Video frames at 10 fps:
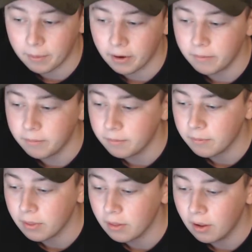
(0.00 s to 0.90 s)
but
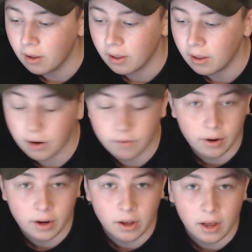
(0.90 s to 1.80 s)
they're
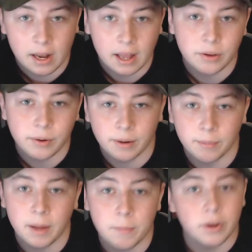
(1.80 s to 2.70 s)
very good, and you can
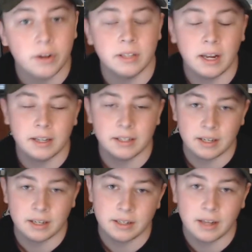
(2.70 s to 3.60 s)
input your settings
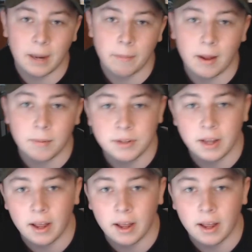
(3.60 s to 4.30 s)
into Aim Labs,